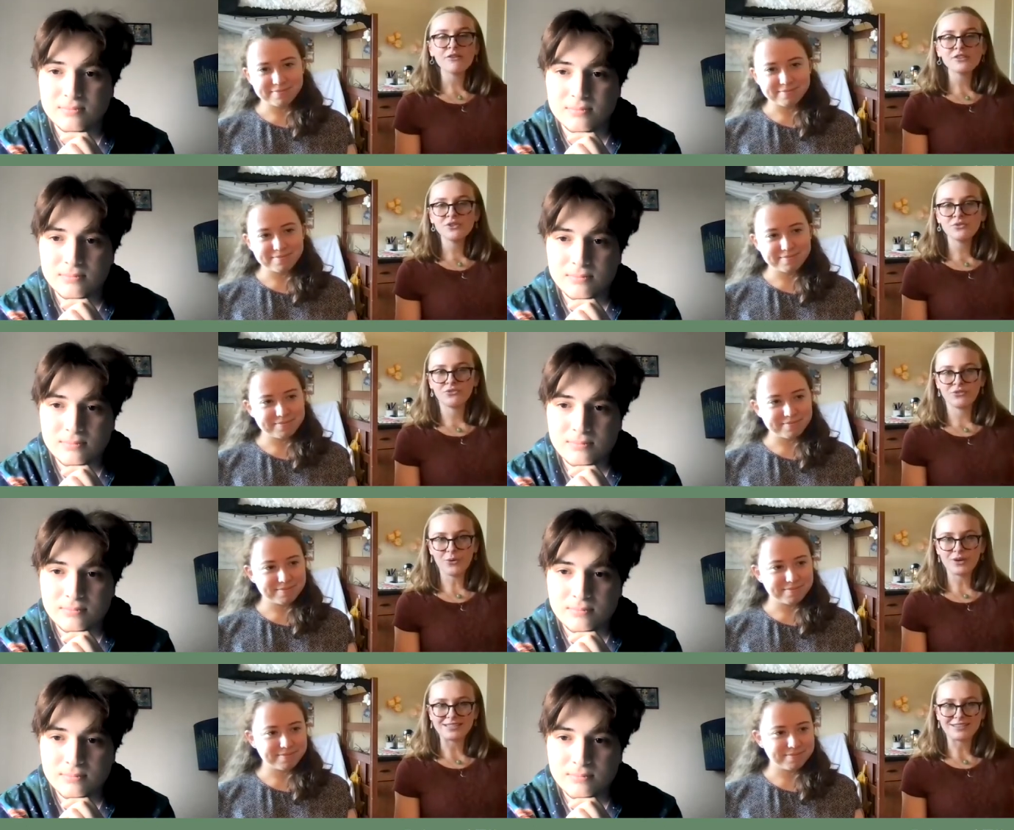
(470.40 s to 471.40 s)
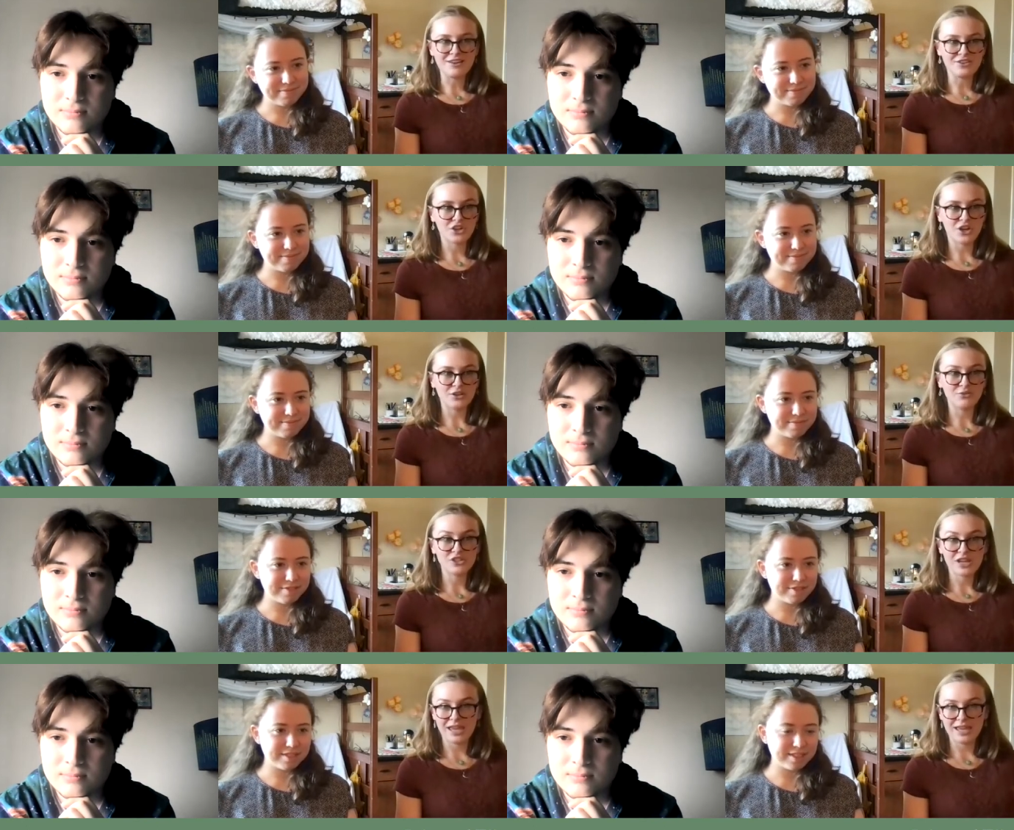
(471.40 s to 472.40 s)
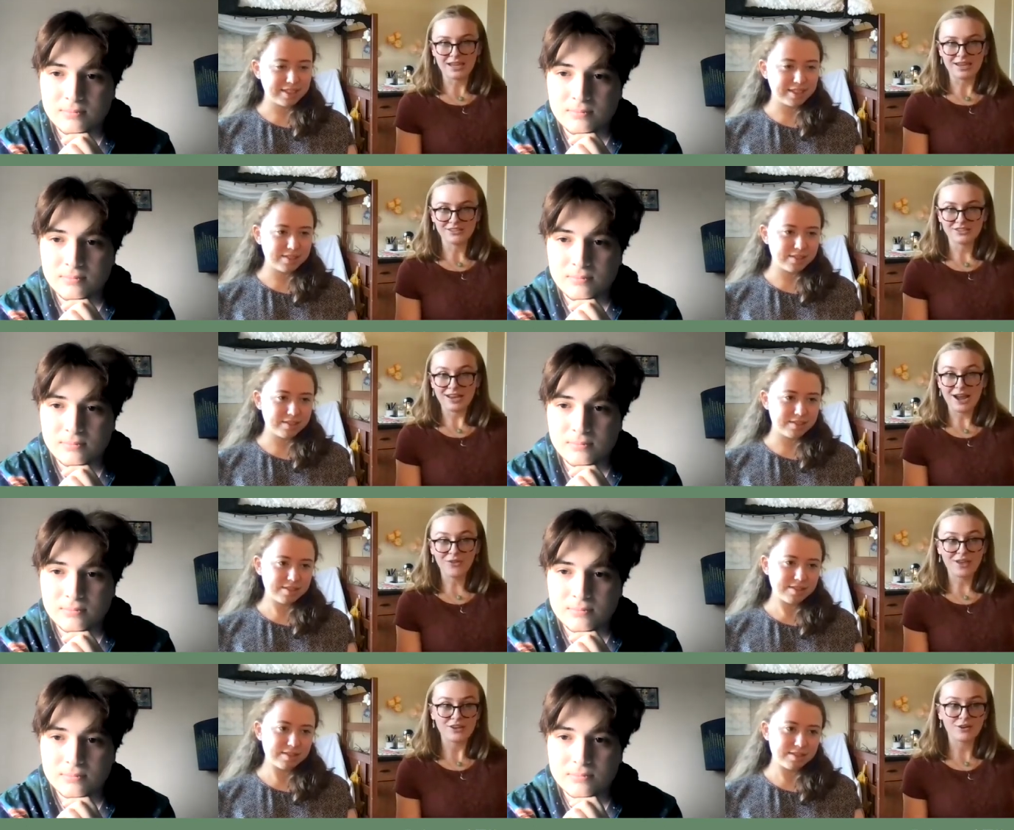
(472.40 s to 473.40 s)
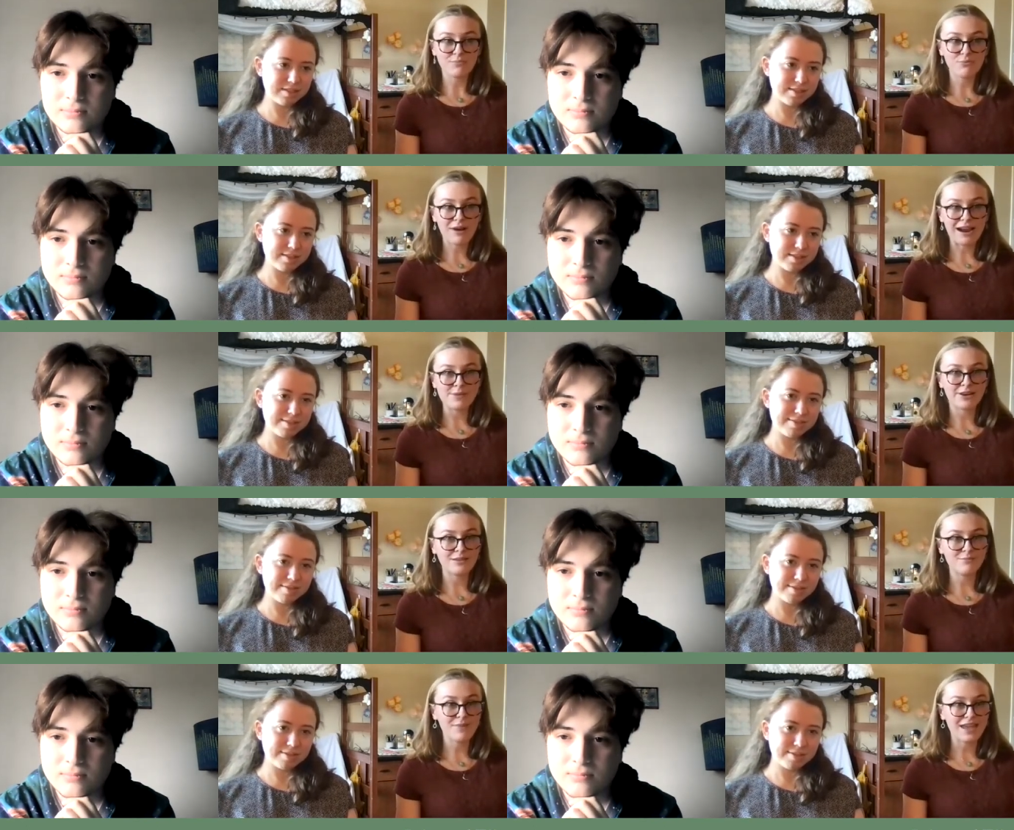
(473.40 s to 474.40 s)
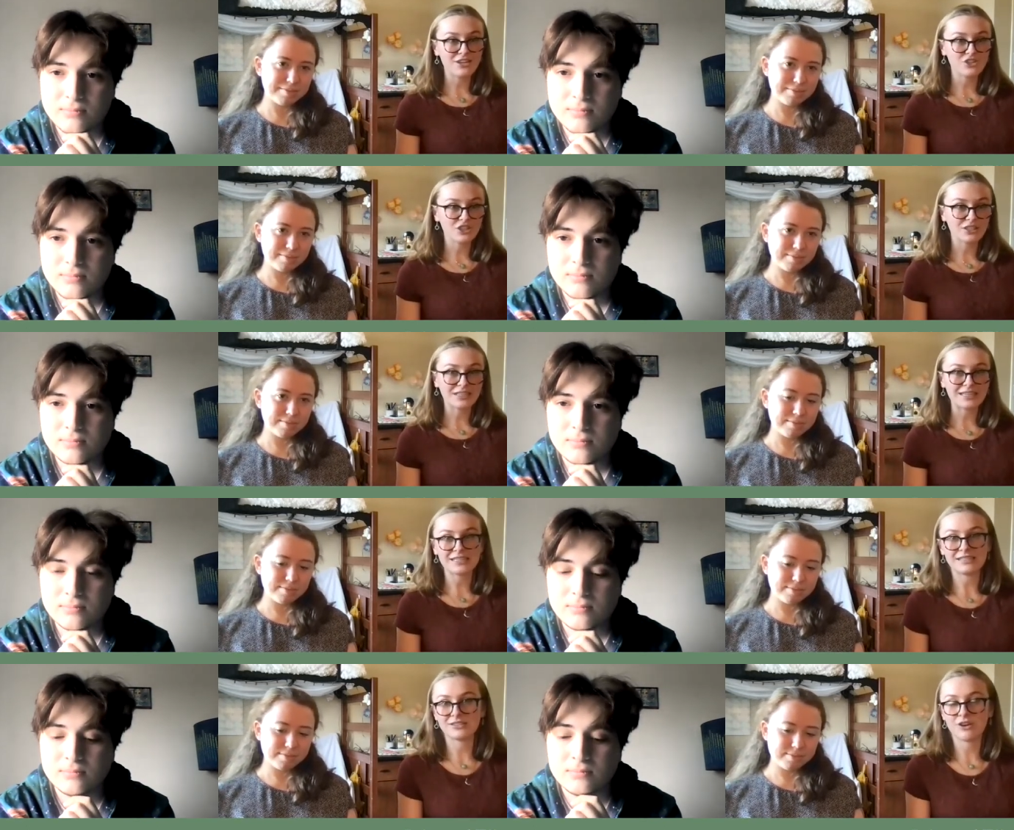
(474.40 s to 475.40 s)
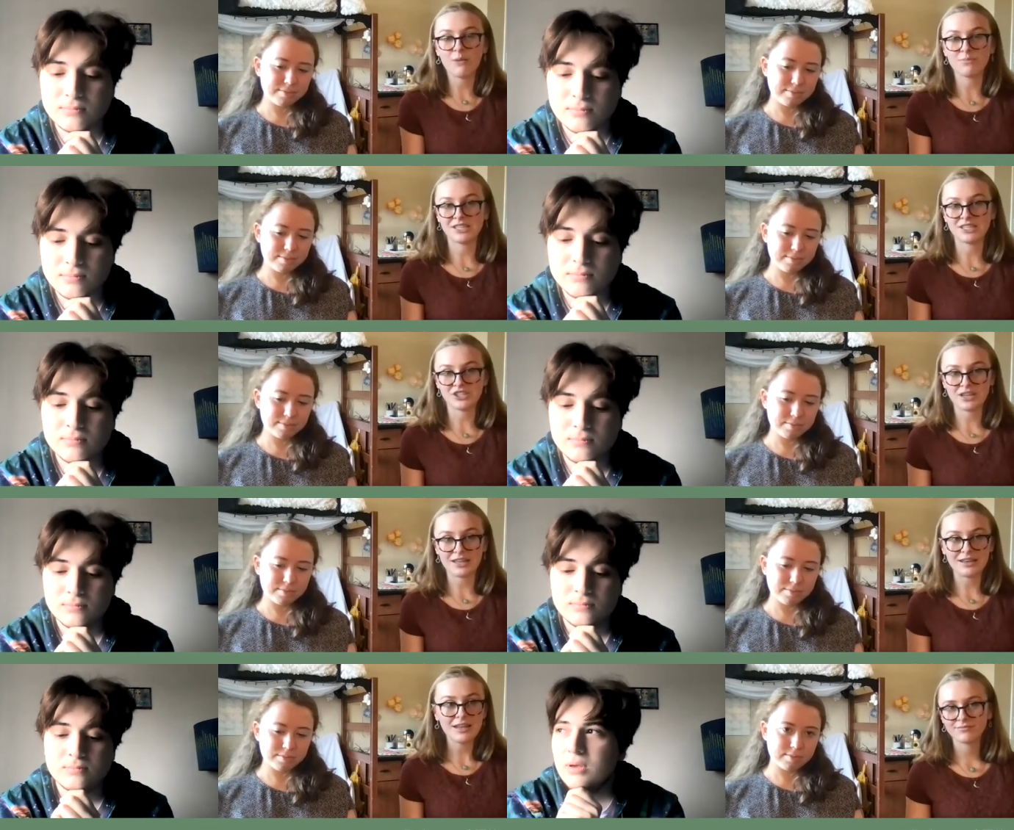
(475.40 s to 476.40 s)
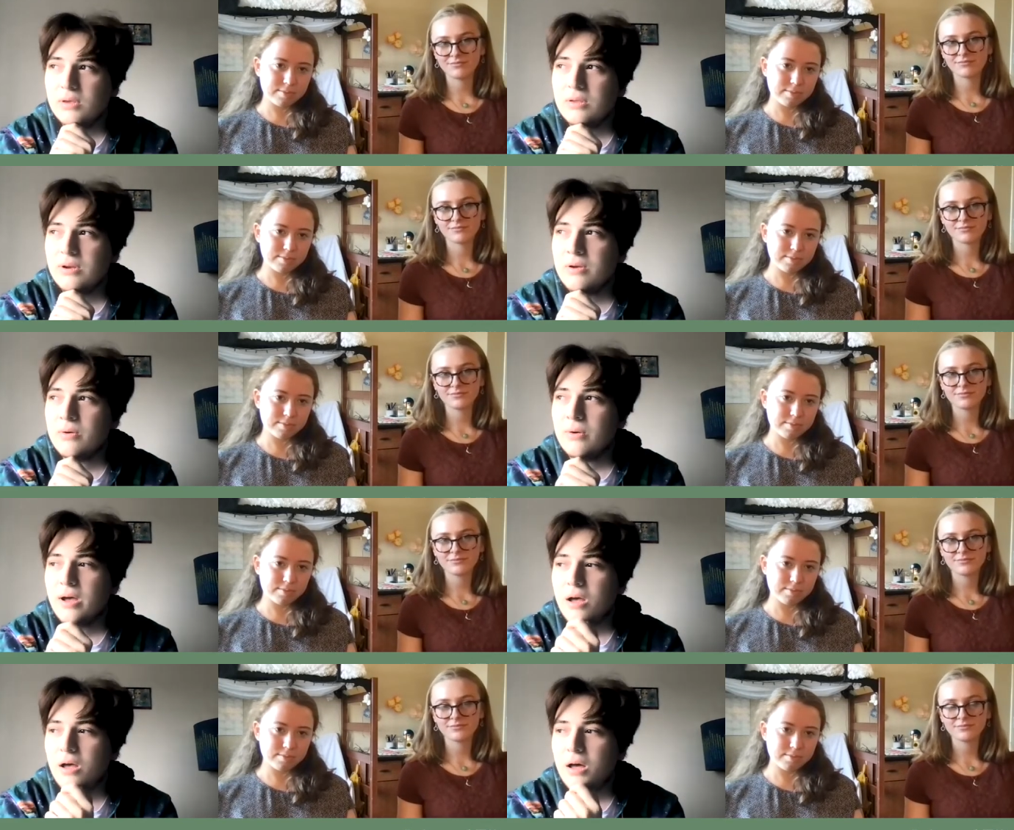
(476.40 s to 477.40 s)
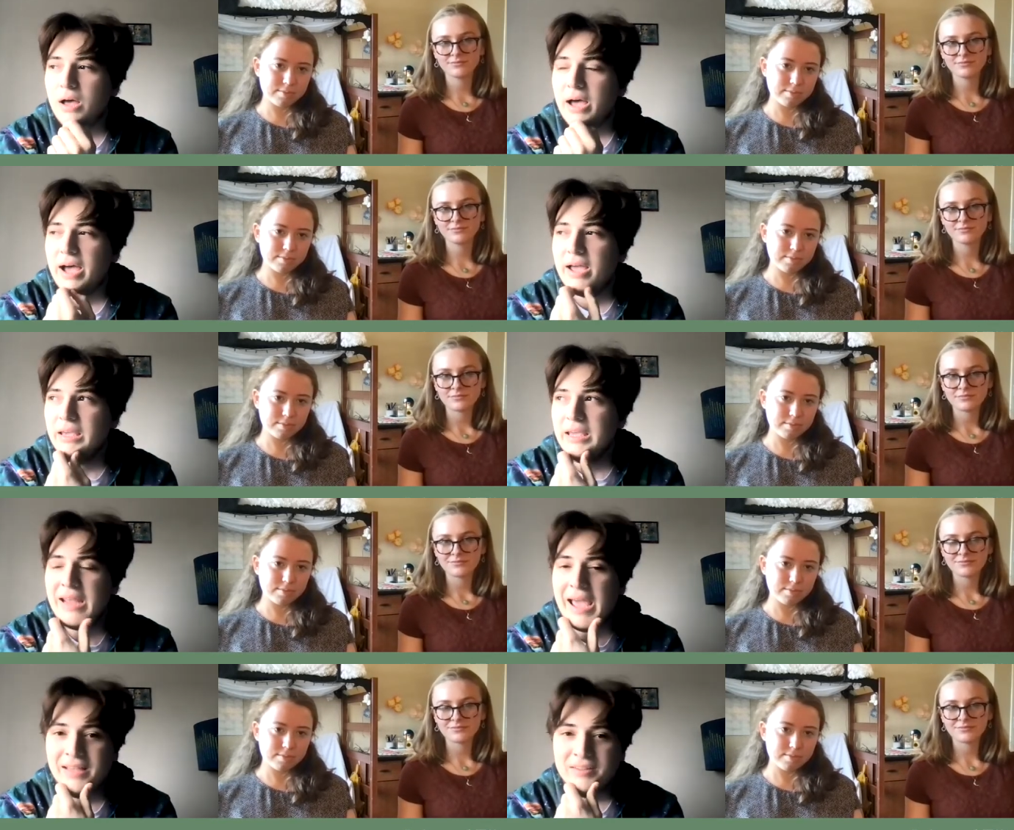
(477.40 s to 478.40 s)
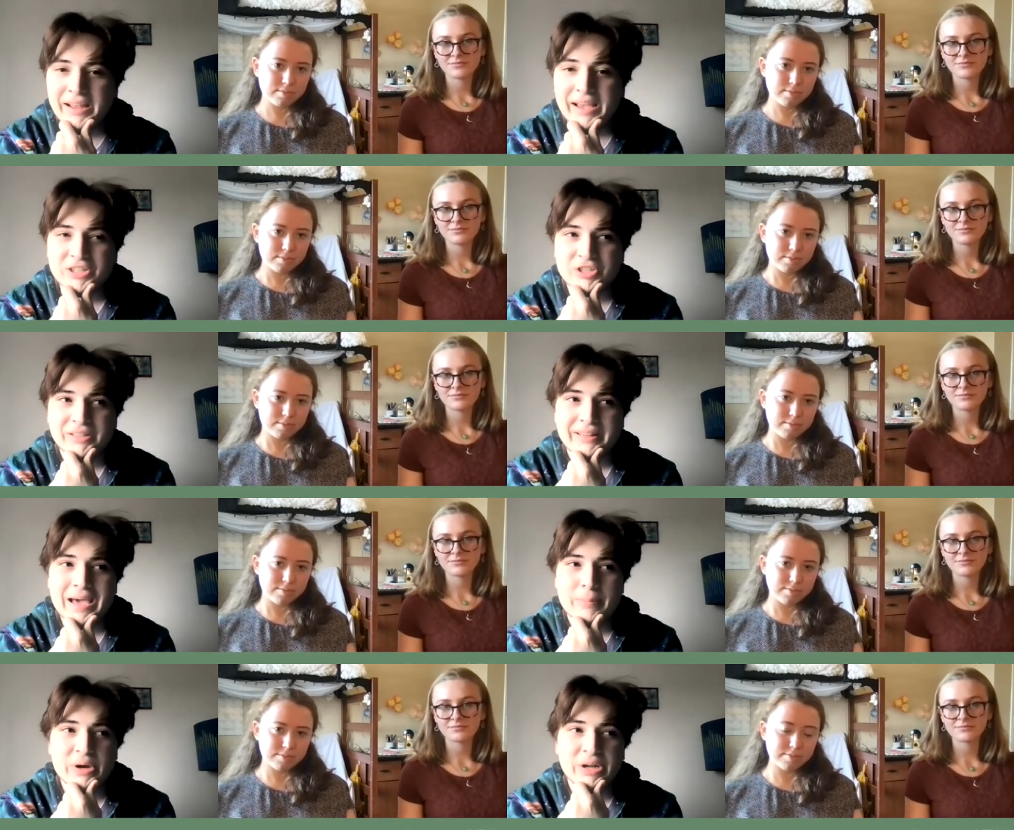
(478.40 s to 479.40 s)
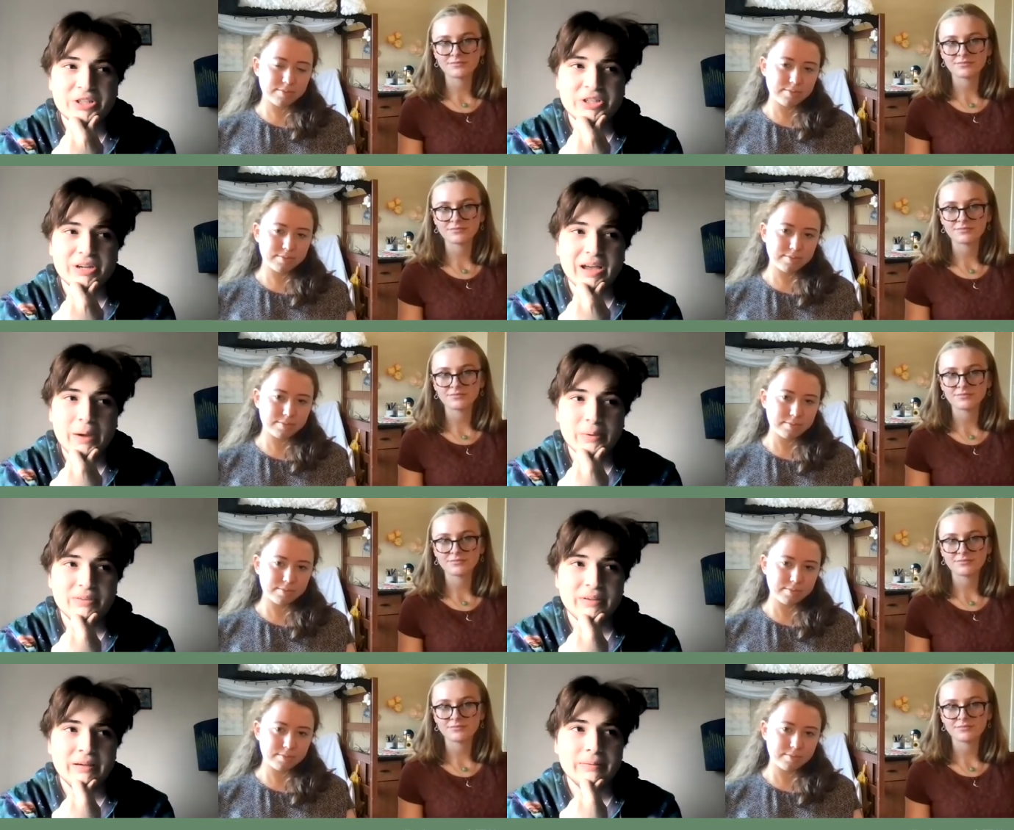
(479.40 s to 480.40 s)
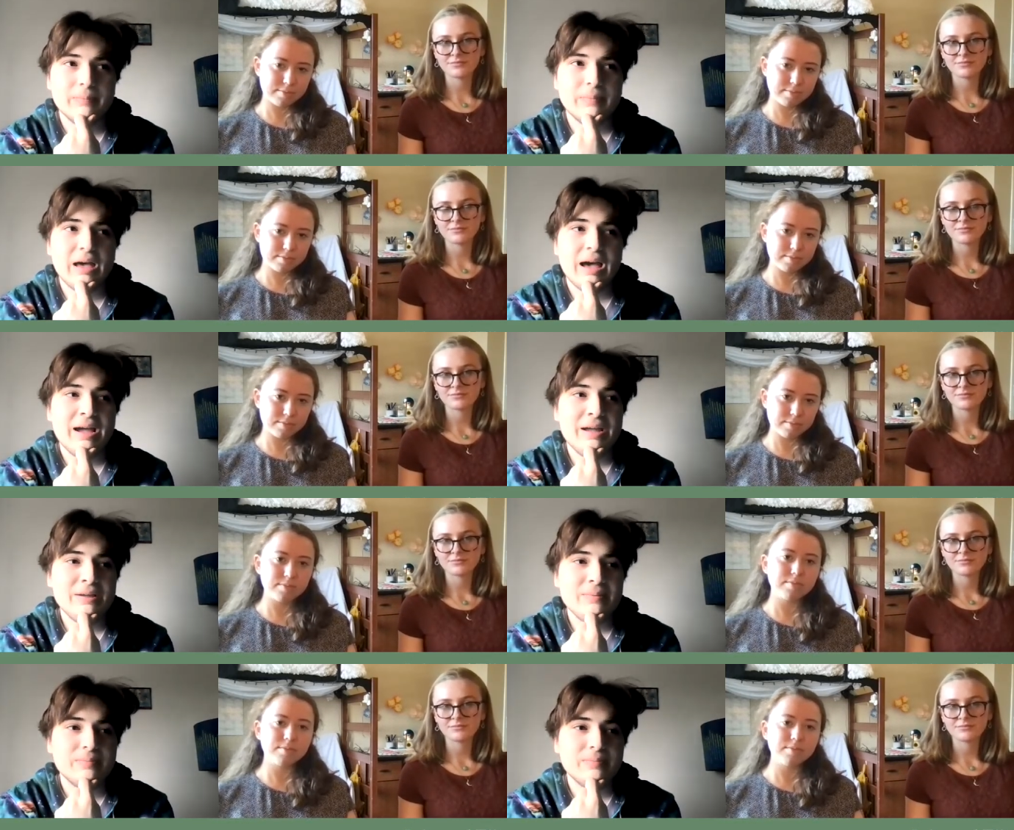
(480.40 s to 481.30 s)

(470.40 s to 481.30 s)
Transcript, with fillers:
Speaker 1: has your focus on cello changed now that your primary major is composition?
Speaker 2: You know, it hasn't actually that much, I would say. I,